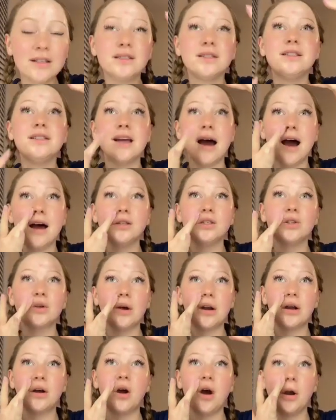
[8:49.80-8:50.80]
dad's
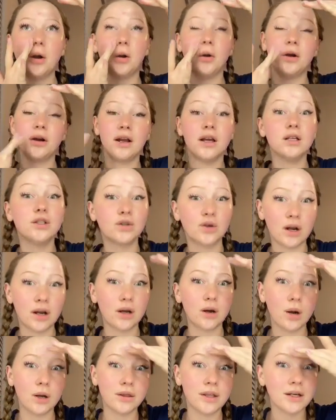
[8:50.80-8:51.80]
credit card, or his credit
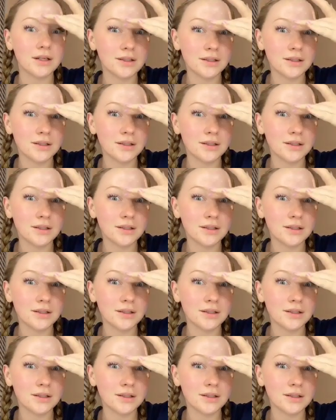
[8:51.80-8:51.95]
card that his